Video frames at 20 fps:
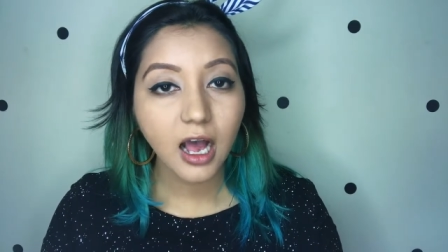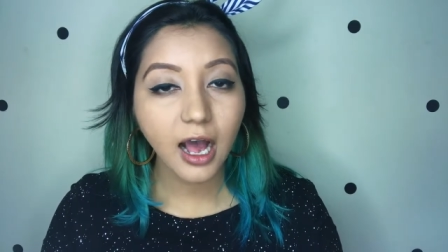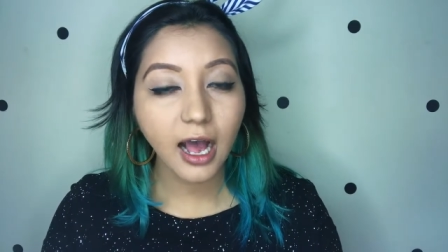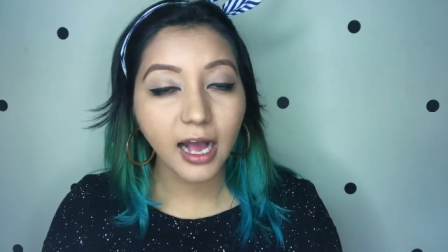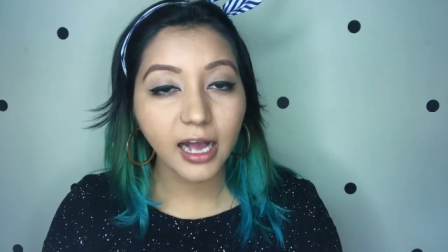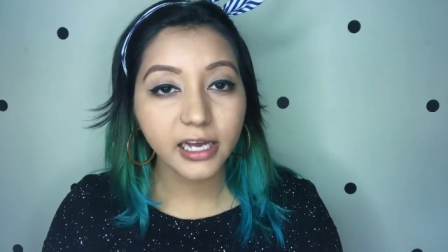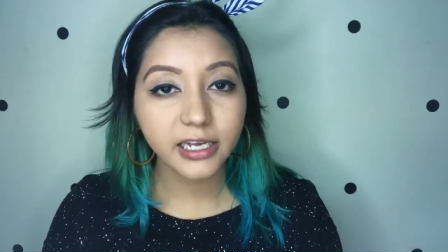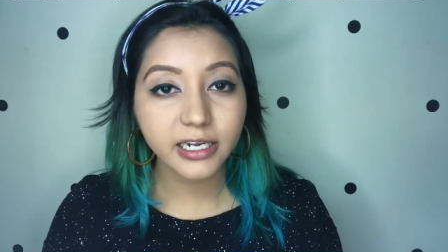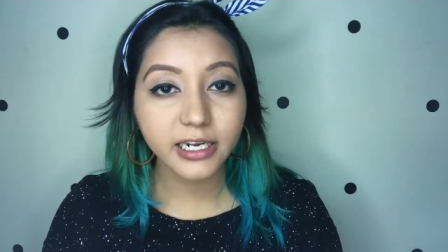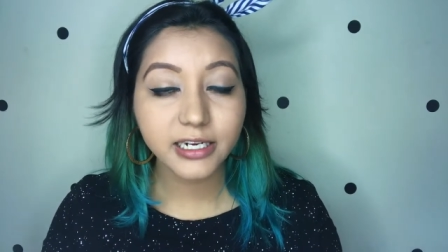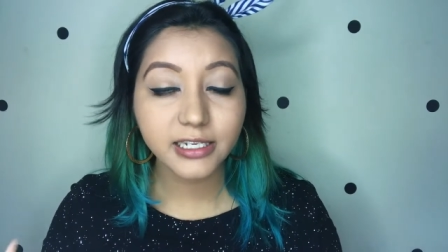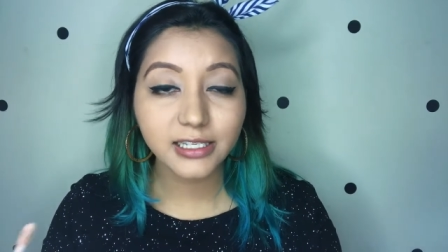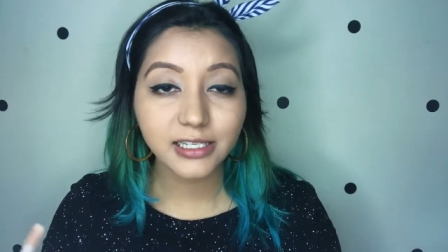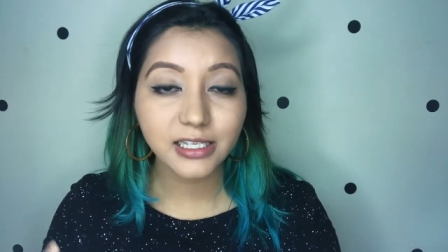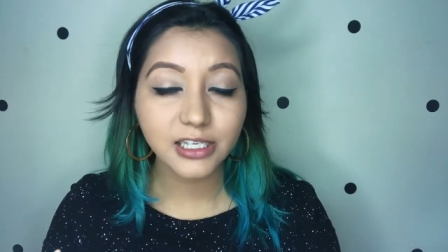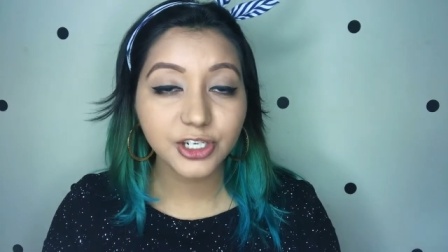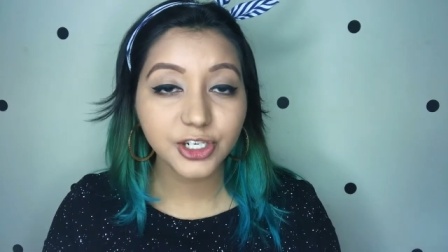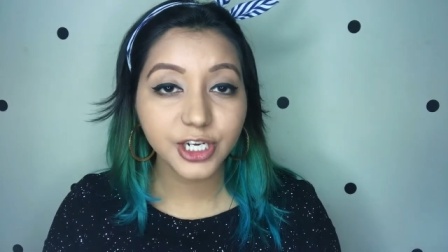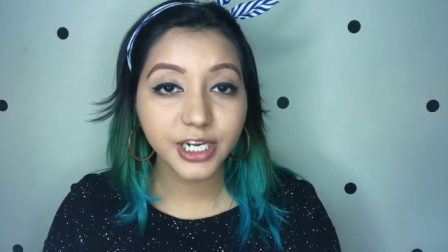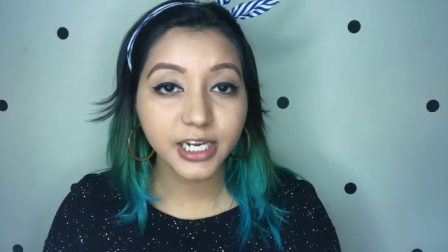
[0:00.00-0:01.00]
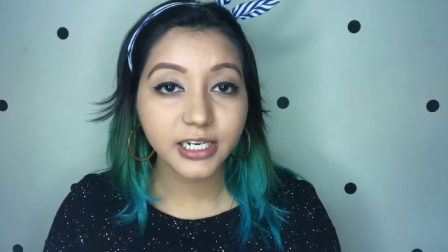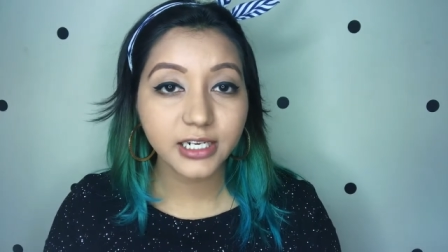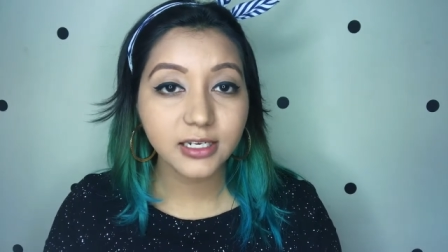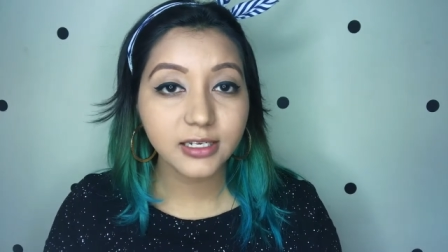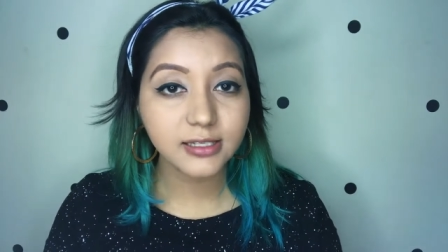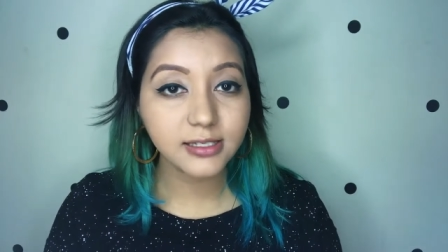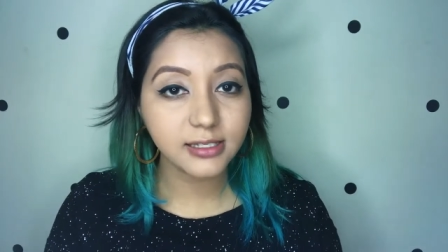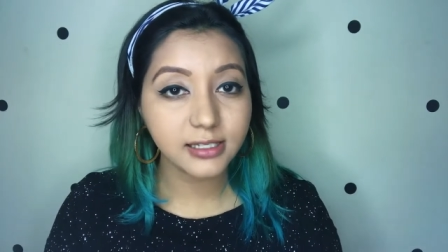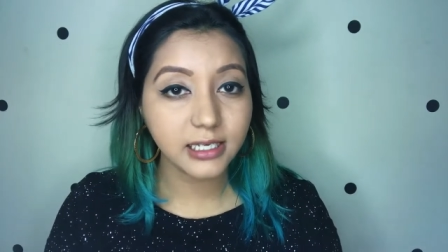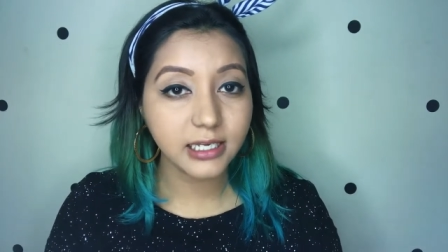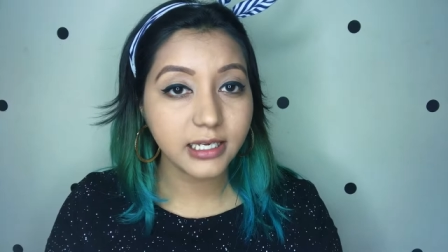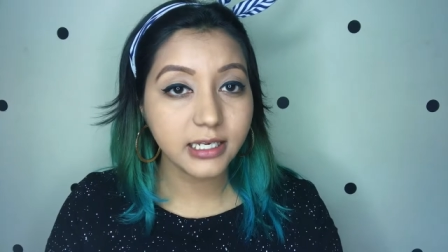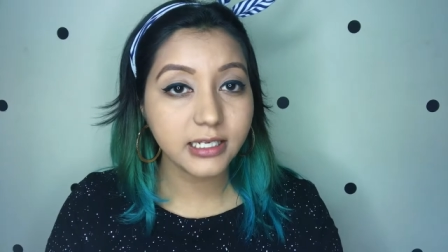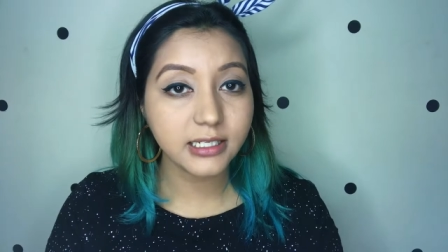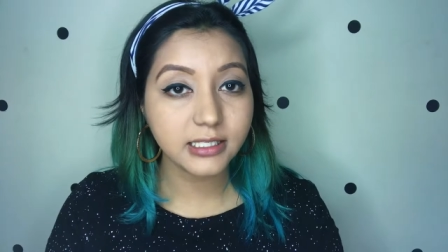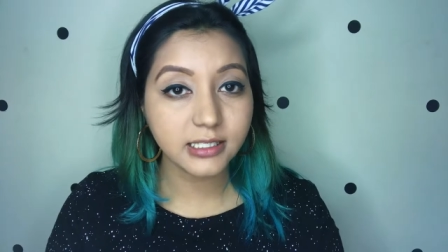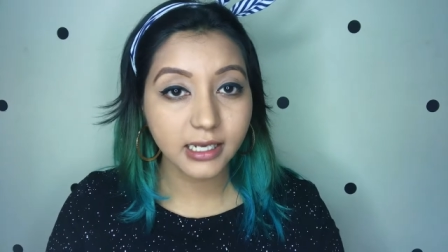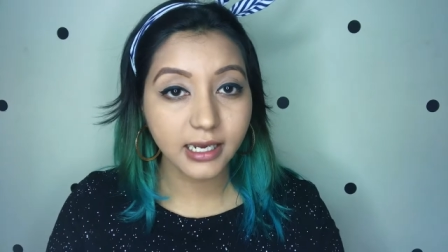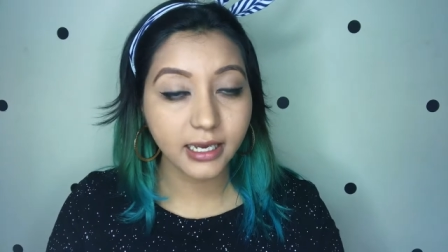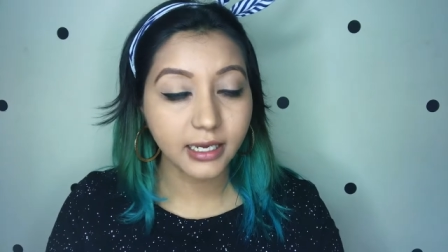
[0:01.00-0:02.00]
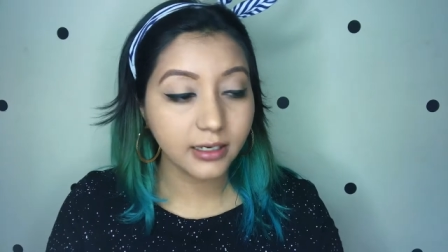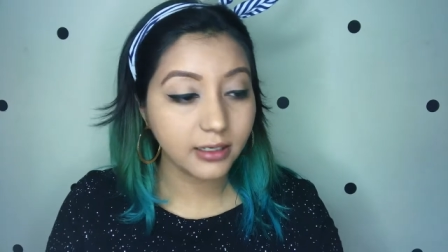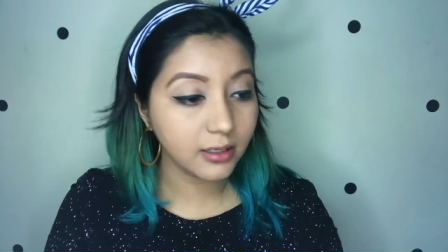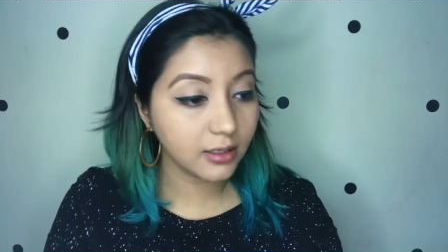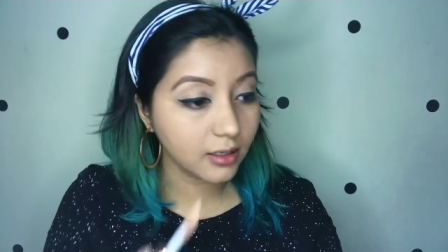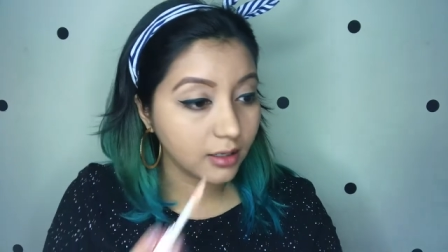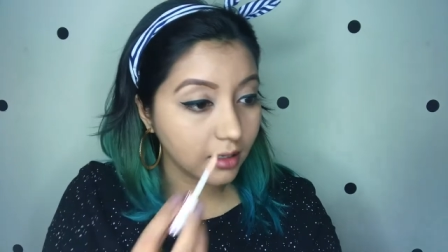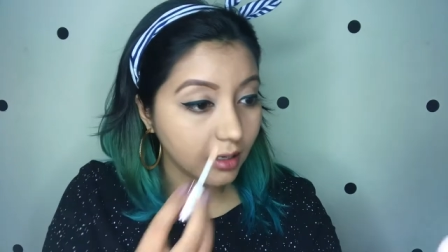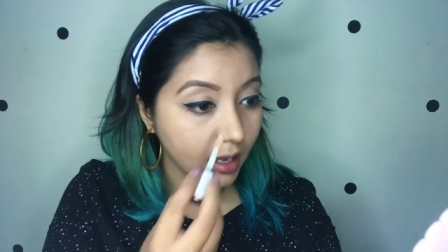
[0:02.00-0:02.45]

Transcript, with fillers: and it is in the shade C10